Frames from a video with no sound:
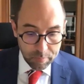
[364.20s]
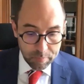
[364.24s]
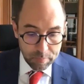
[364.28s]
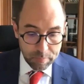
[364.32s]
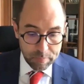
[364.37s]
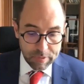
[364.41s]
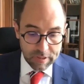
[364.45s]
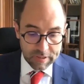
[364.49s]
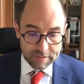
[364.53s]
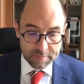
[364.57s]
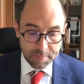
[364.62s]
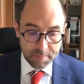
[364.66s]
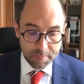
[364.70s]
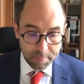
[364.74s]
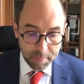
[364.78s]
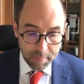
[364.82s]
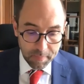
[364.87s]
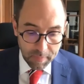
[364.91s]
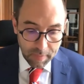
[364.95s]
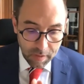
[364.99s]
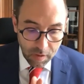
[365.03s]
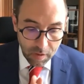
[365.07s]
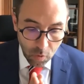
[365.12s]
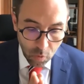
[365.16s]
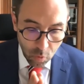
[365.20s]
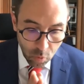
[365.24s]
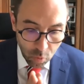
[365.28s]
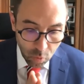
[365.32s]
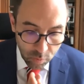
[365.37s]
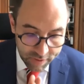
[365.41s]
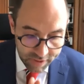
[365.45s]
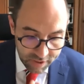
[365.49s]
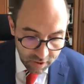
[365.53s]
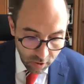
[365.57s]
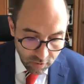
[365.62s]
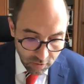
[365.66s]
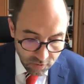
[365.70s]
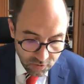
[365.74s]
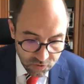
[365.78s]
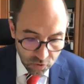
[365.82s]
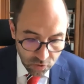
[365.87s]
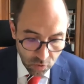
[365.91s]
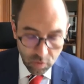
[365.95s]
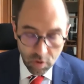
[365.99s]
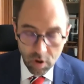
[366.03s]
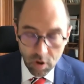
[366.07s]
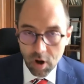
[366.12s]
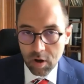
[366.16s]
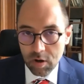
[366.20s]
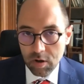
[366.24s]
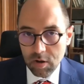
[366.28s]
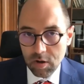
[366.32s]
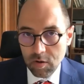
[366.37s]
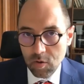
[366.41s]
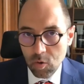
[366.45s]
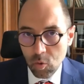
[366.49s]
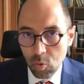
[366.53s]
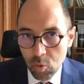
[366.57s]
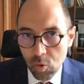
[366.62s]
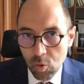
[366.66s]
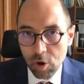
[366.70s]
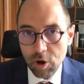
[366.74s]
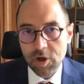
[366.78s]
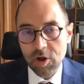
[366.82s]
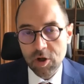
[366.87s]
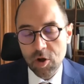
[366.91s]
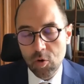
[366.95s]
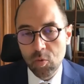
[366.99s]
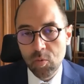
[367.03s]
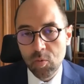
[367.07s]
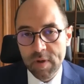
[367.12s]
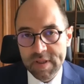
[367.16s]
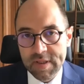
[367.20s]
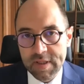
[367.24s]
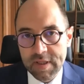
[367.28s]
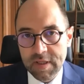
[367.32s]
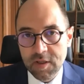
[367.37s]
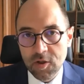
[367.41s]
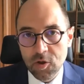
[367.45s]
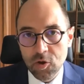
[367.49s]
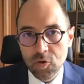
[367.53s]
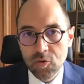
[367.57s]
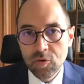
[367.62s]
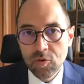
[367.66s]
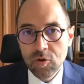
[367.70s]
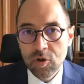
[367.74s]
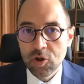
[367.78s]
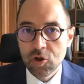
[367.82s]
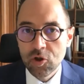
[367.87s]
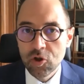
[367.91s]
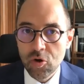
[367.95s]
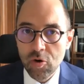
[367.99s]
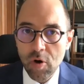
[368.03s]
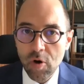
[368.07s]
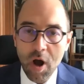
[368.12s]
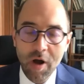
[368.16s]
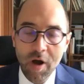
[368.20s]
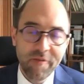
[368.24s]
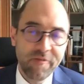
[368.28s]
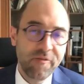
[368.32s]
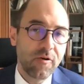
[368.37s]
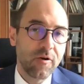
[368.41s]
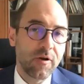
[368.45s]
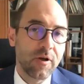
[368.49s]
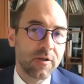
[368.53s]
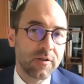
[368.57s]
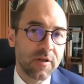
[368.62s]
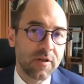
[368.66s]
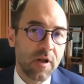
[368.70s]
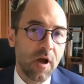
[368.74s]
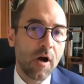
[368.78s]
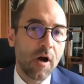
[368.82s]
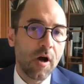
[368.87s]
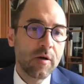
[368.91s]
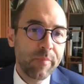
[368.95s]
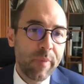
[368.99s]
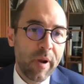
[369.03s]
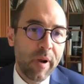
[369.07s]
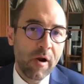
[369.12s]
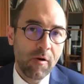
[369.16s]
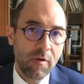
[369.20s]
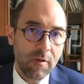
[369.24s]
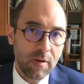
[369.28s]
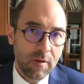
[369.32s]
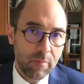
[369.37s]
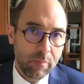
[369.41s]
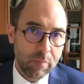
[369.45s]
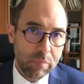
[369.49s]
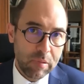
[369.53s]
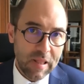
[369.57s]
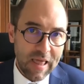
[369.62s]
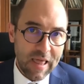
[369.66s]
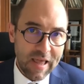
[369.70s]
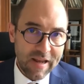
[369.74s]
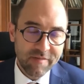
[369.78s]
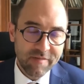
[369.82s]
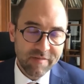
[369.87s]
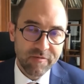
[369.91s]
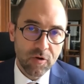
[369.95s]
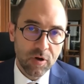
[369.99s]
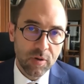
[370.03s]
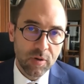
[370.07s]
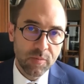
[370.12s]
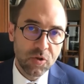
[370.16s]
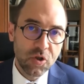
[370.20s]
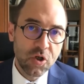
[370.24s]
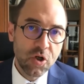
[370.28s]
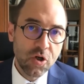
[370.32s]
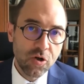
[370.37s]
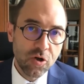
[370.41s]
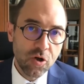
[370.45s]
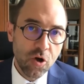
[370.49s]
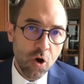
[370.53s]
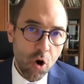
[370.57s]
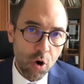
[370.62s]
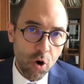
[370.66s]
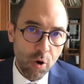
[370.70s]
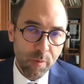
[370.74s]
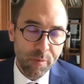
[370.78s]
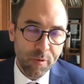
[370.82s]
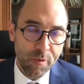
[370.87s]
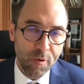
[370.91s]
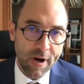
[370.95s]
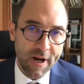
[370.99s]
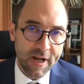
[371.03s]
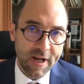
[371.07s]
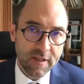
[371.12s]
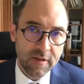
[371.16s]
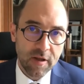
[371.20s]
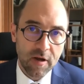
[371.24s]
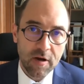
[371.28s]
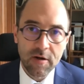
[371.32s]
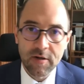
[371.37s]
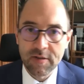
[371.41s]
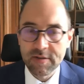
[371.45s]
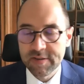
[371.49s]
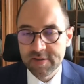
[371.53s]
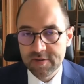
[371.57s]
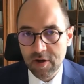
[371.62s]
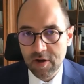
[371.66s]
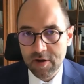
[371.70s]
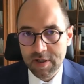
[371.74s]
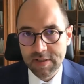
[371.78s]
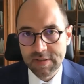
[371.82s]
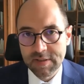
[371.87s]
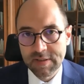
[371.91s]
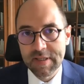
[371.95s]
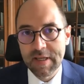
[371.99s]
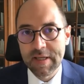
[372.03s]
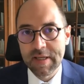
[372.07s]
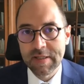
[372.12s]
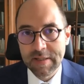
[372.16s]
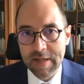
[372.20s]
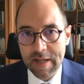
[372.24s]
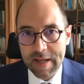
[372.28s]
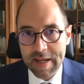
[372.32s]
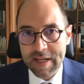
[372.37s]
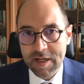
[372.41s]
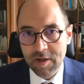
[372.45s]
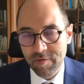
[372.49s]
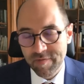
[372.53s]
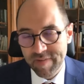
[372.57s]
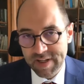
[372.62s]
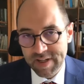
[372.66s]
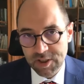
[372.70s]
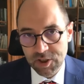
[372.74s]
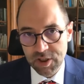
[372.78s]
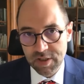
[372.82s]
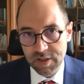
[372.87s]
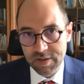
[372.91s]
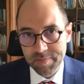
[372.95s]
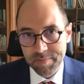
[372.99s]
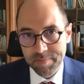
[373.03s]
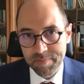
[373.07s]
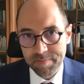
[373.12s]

But we also work with the EU to offer an unparalleled platform to cooperate on science and innovation.